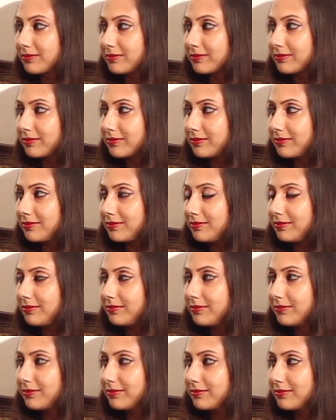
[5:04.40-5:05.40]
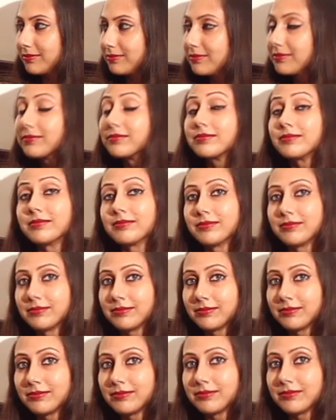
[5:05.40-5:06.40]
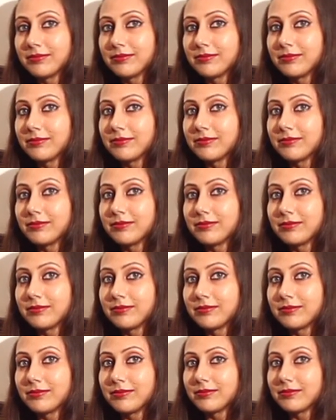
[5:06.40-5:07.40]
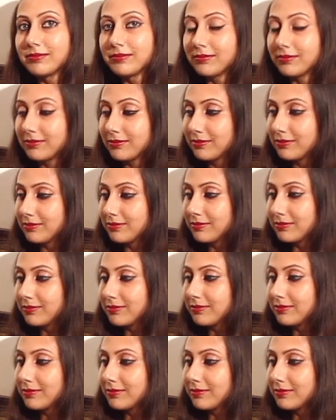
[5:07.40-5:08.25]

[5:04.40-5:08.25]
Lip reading: No words are spoken by the person on screen.